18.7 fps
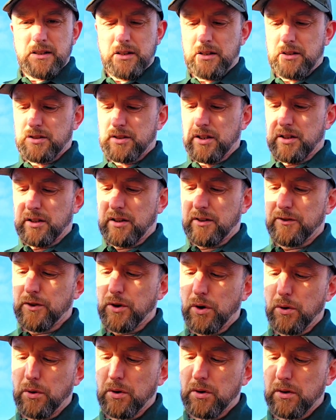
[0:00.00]
Like I said, I've
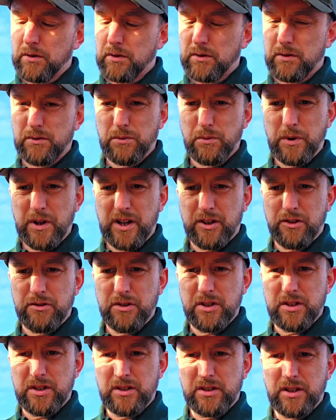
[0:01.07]
got wear
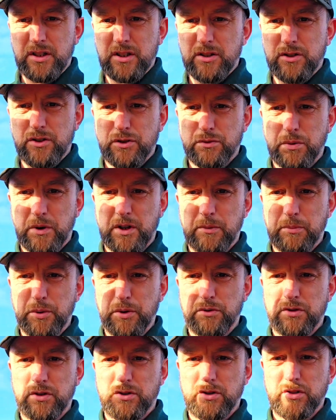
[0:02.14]
creases here just where the
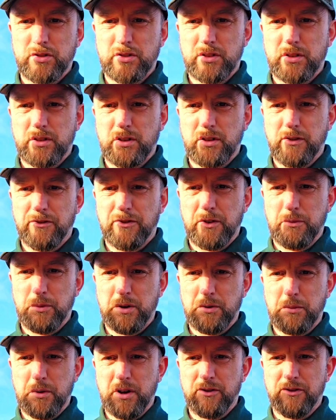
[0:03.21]
boot's adjusted to the
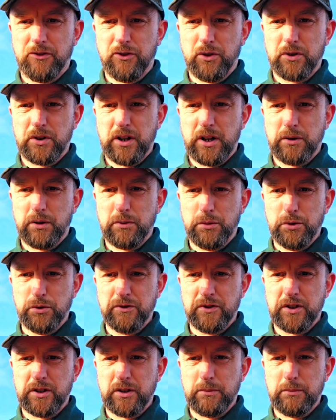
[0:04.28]
fitment of my foot and how I'm
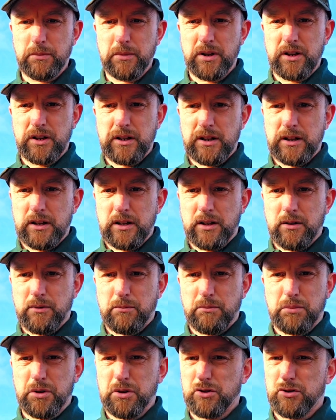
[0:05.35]
moving them,
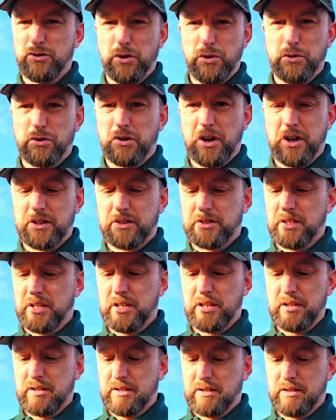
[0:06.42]
but there's no cracks
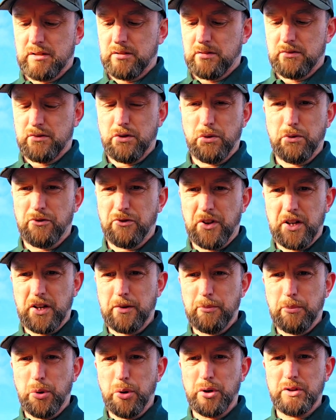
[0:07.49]
there, no
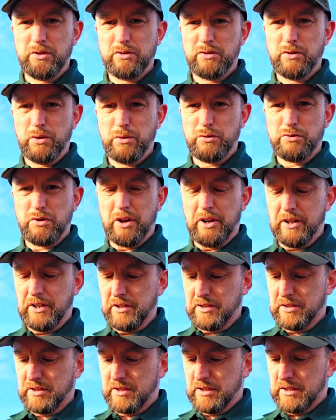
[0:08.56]
failing points, no
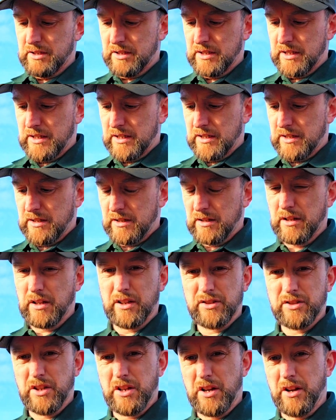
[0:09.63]
dryness. Like
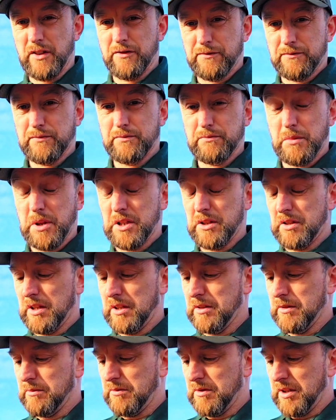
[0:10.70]
I say, I have
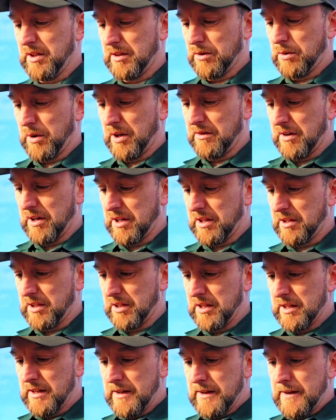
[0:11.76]
maintained them really quite regularly.